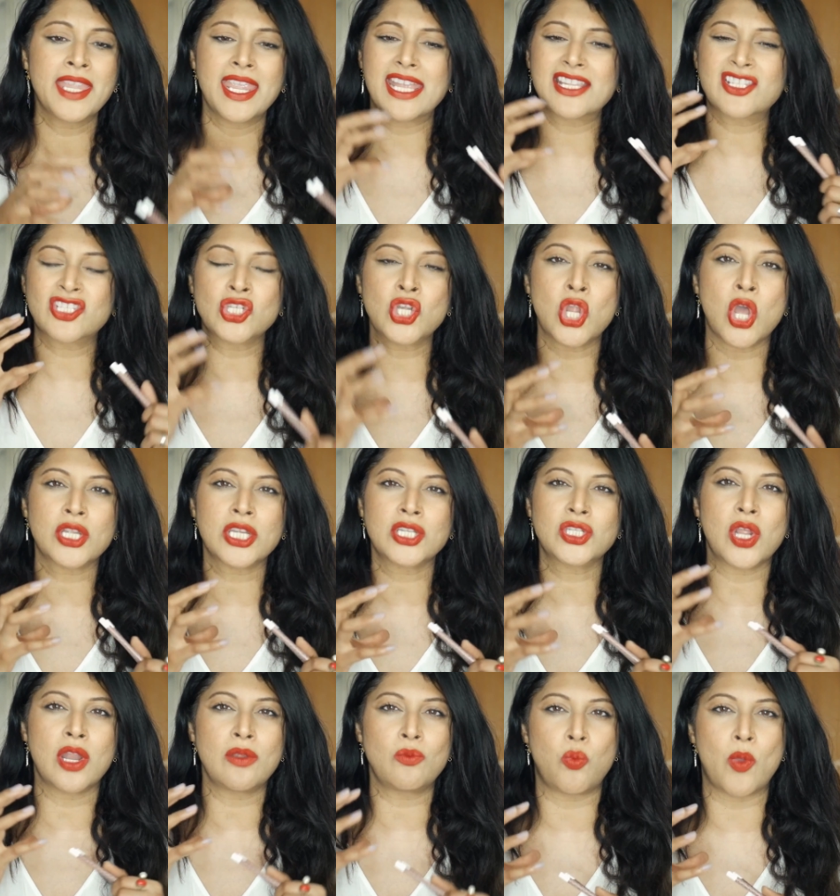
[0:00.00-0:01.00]
it's not at
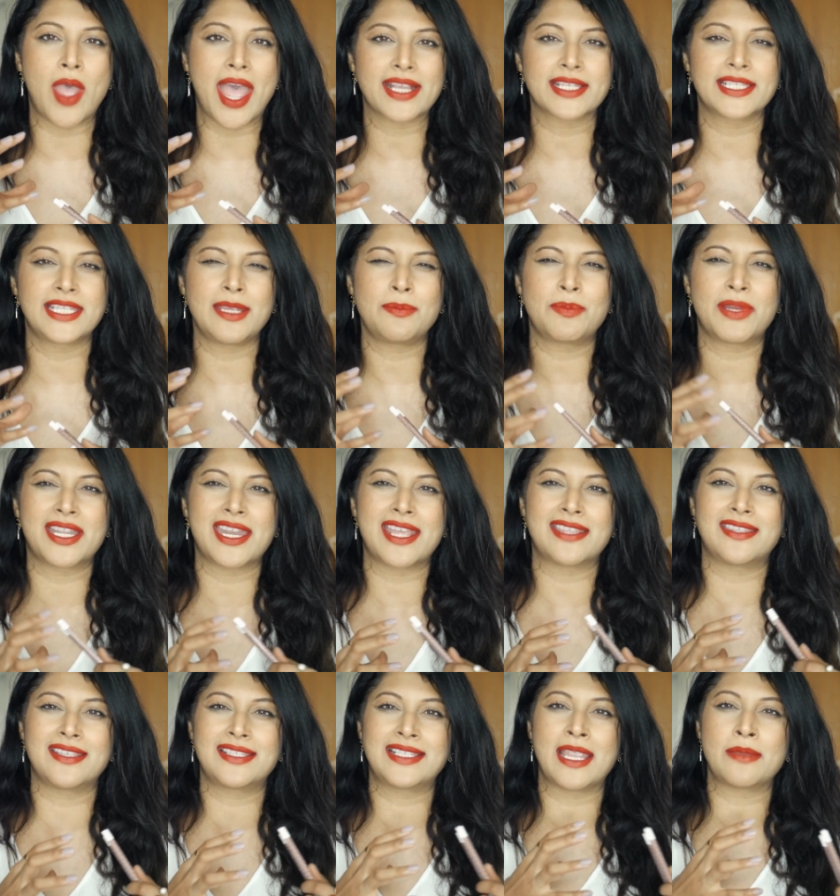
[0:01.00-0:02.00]
all waxy, but
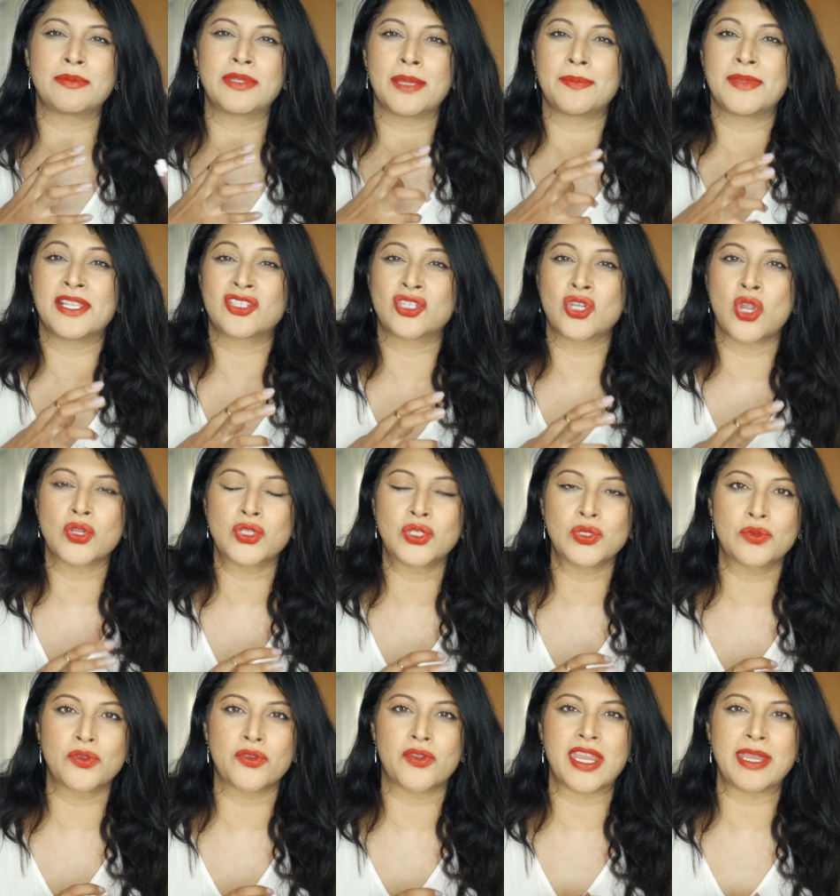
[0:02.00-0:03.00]
at the same time it's not
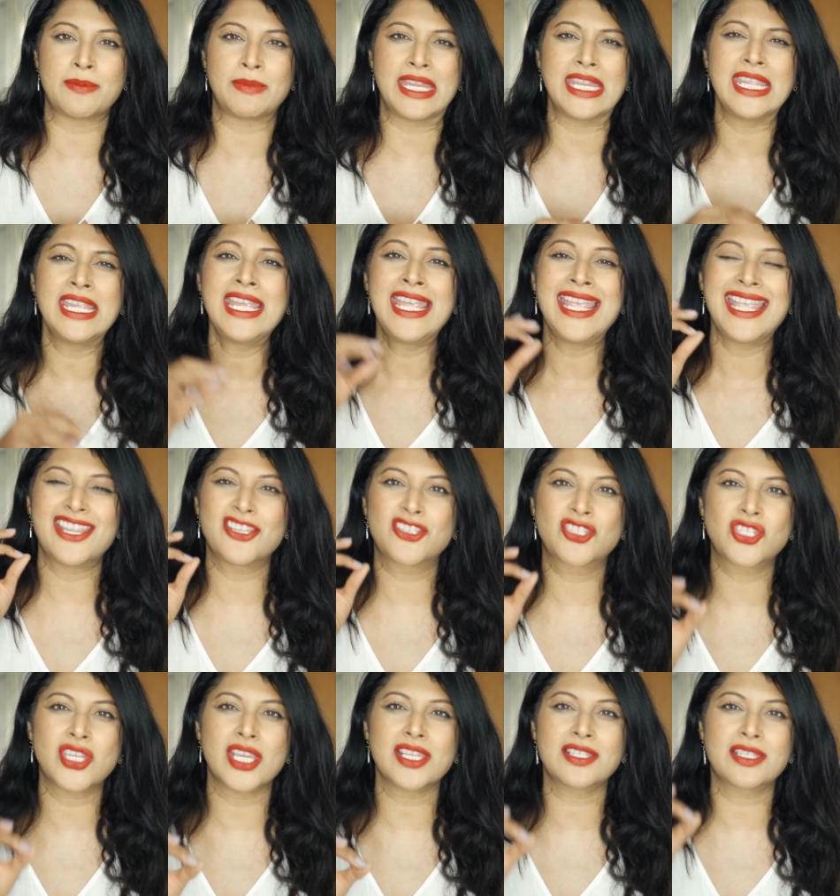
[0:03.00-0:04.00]
too creamy.
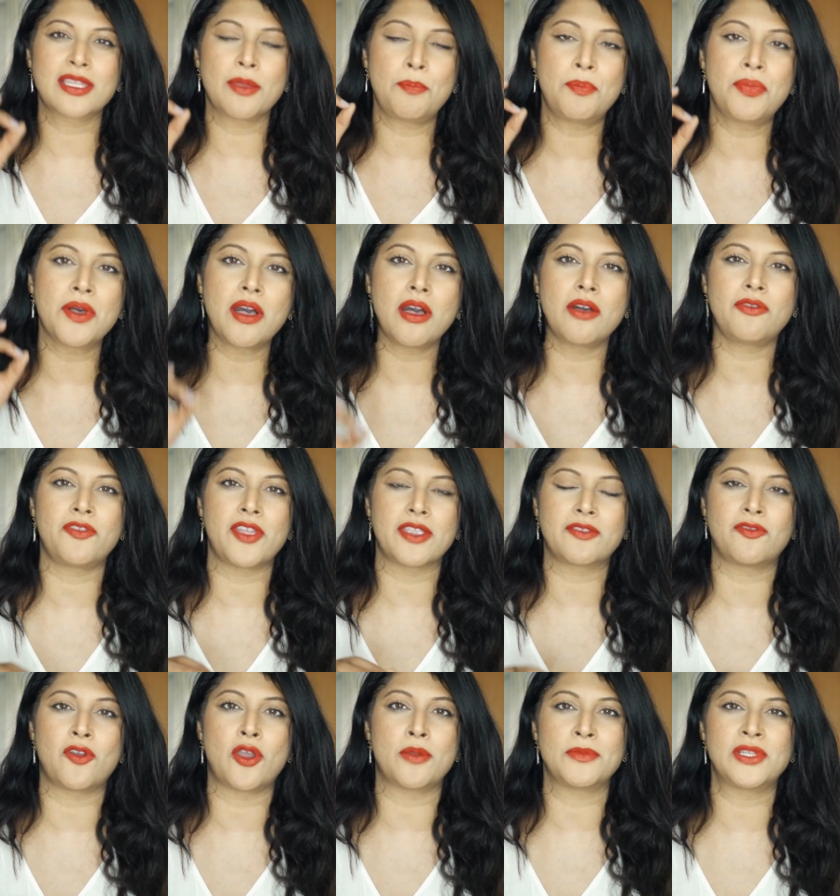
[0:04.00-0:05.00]
It's just the
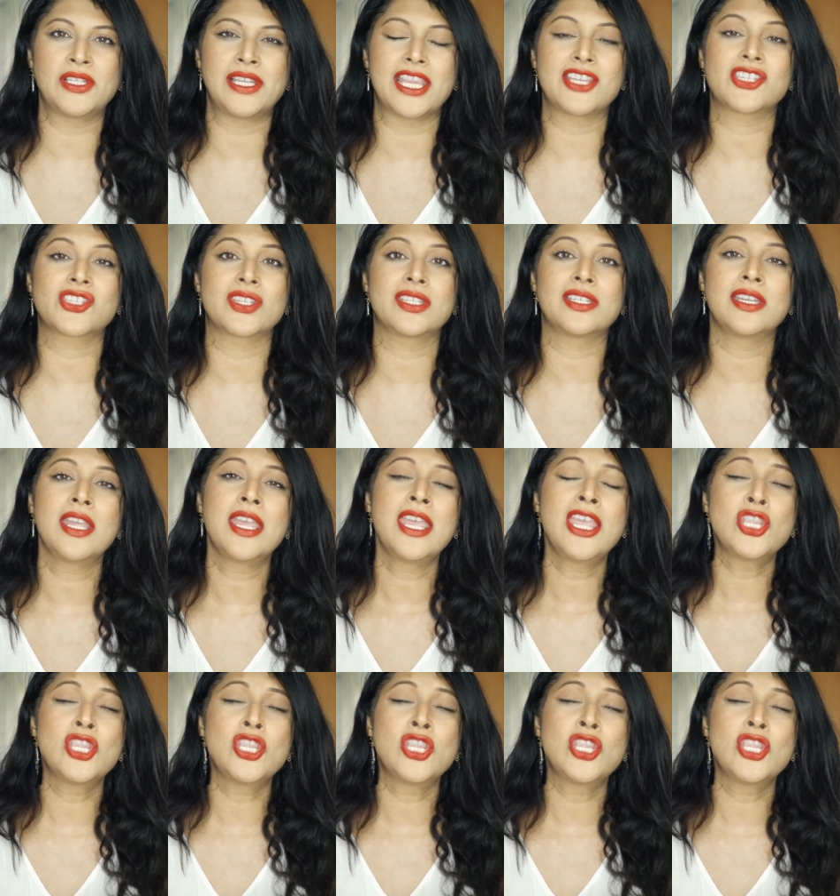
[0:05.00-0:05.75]
perfect formulation.